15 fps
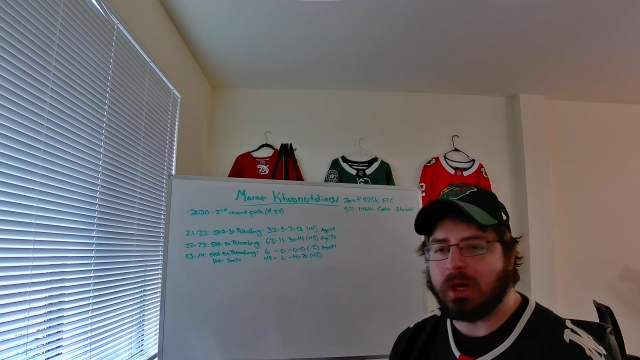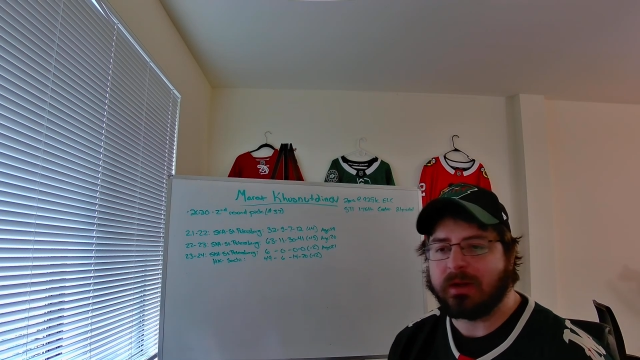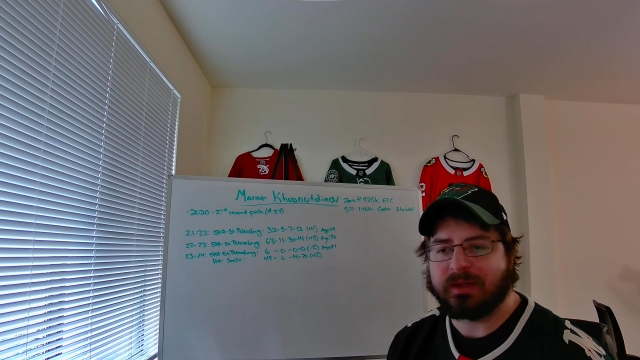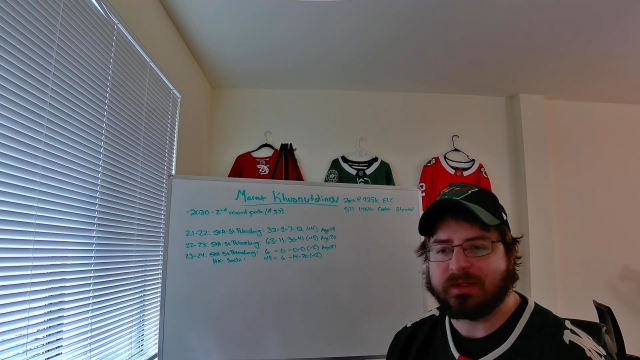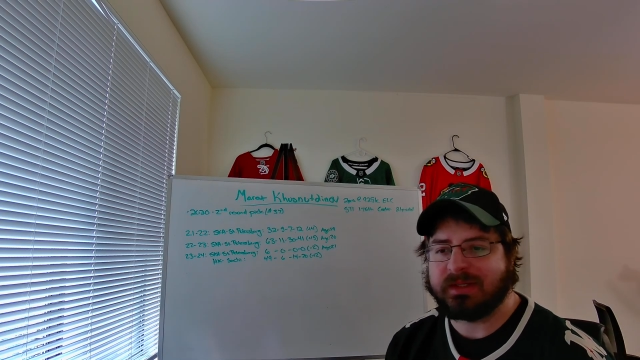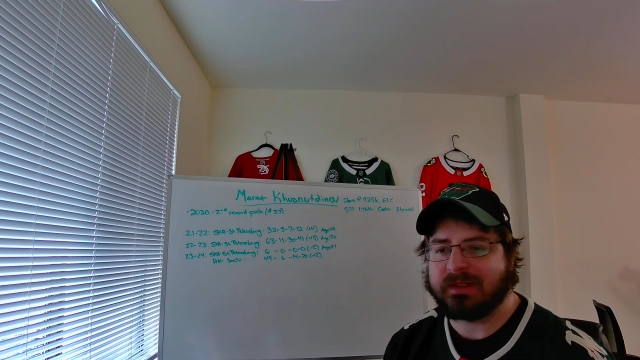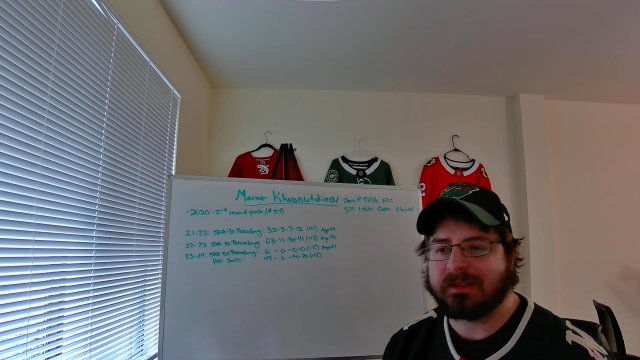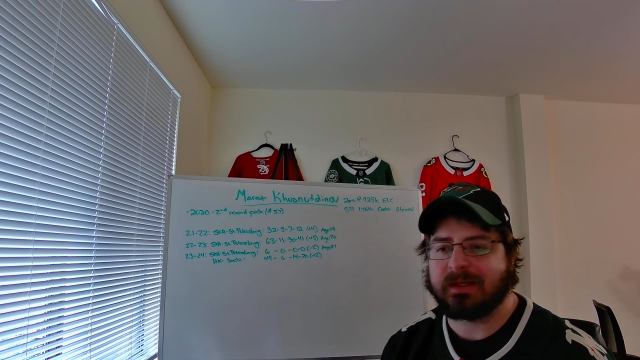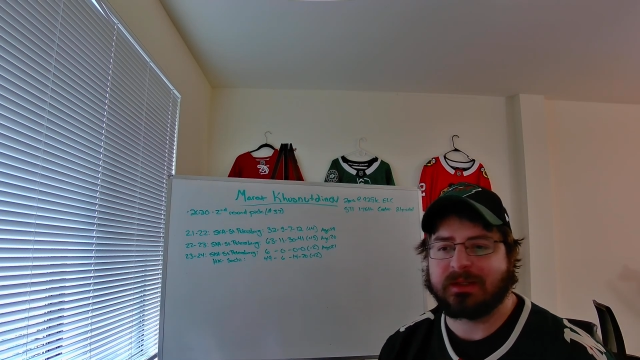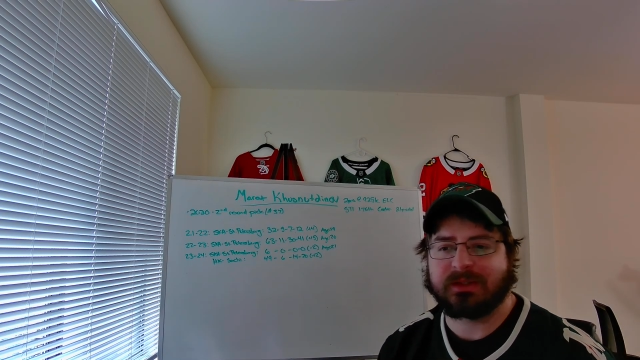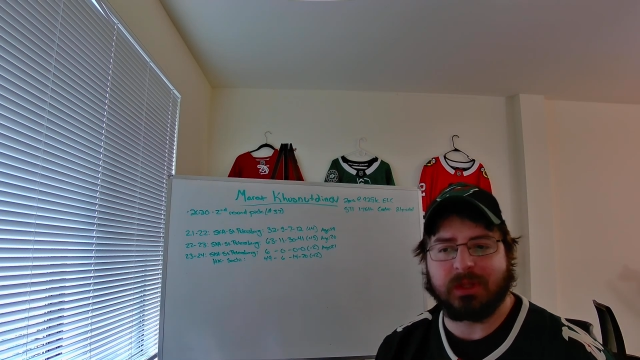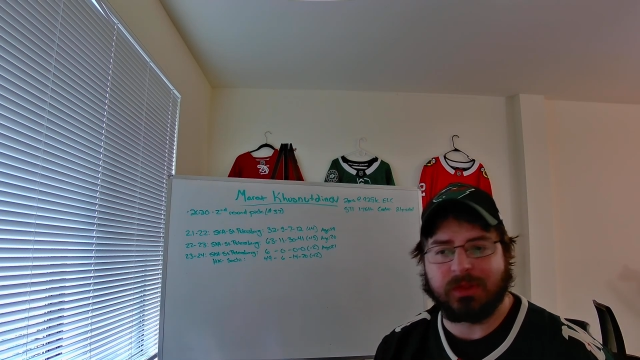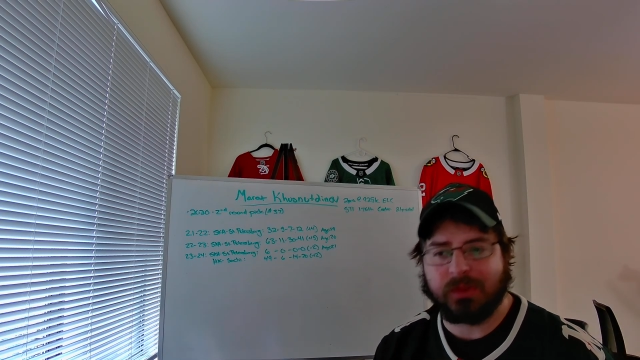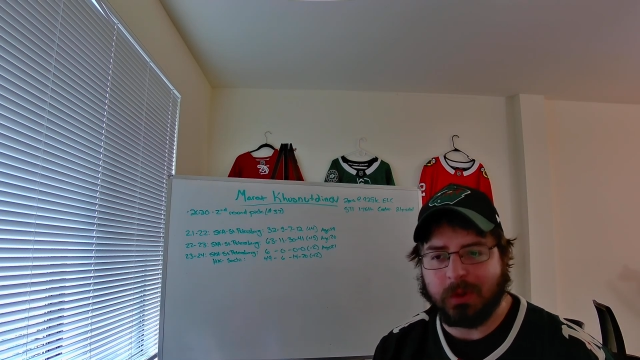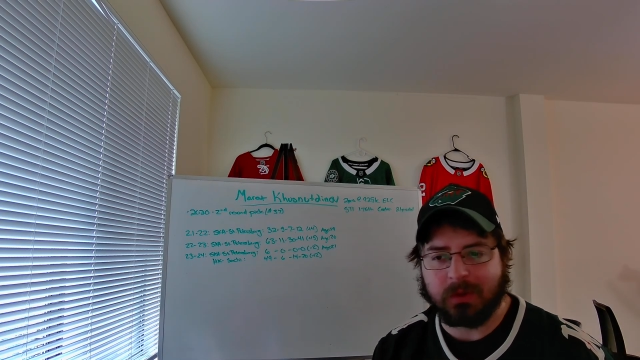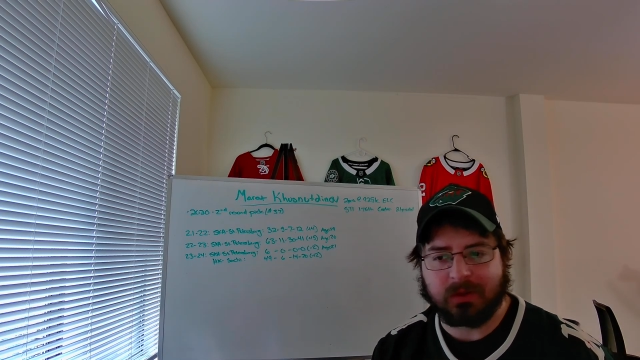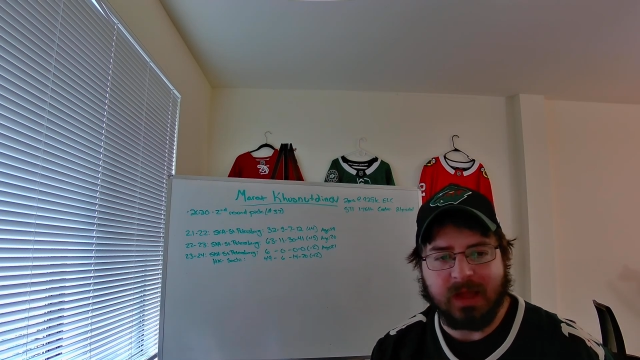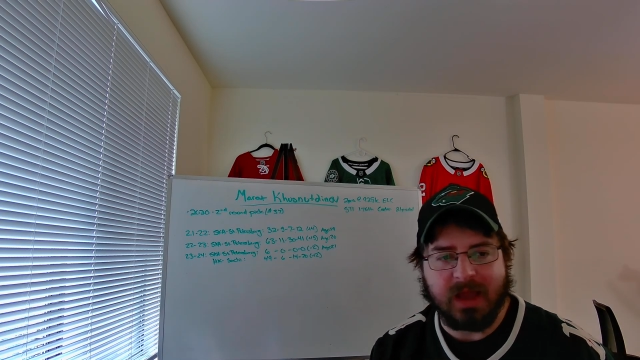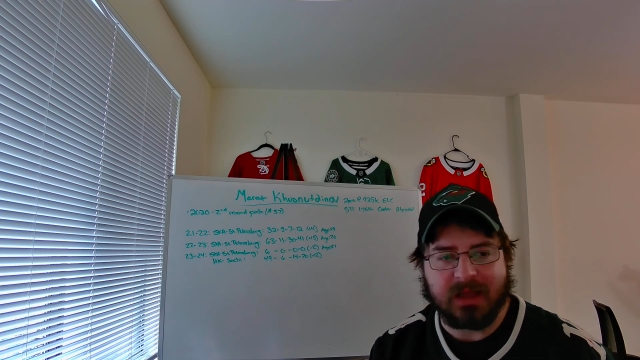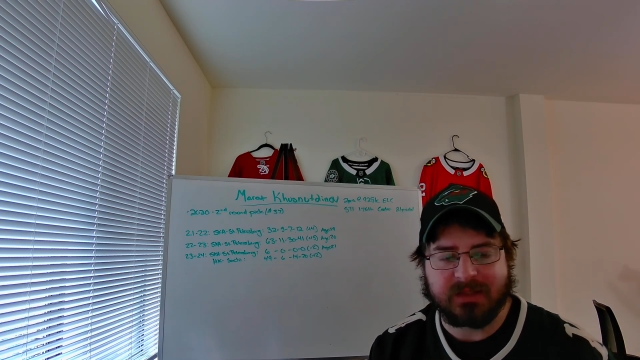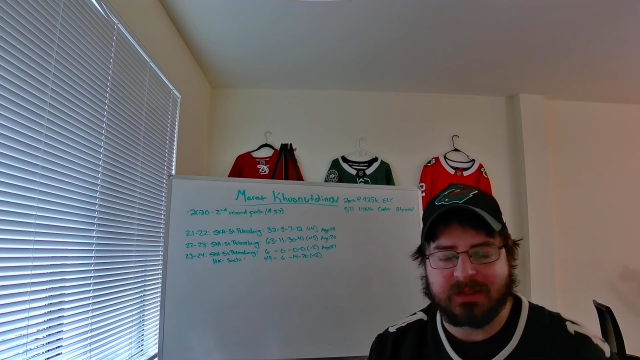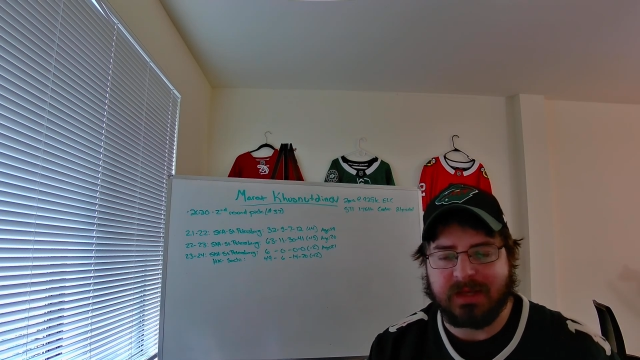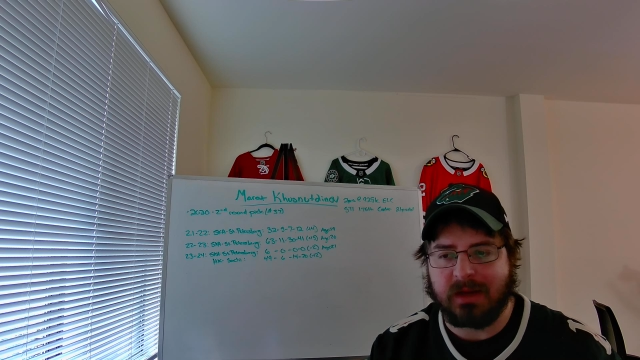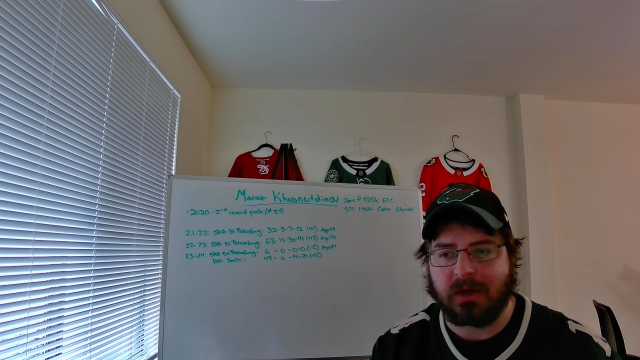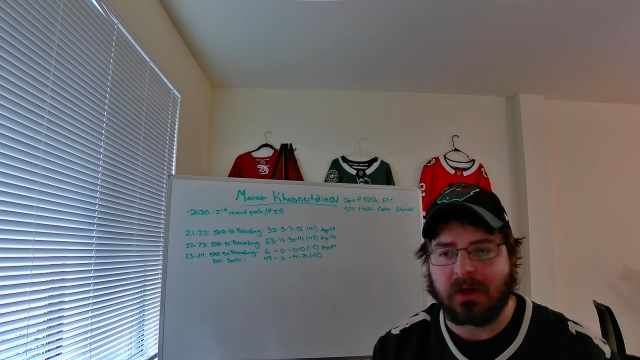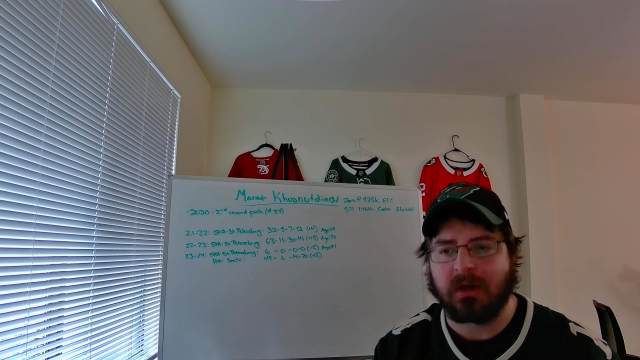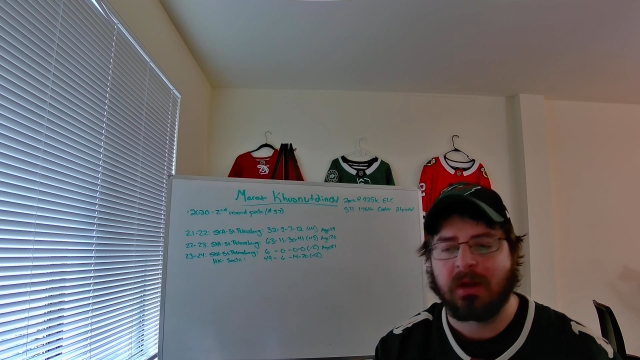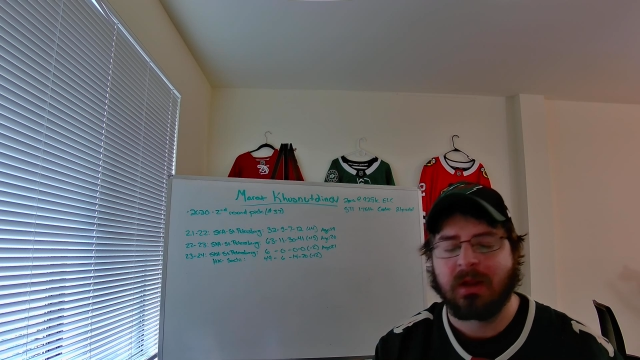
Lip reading: the season as the third-line center.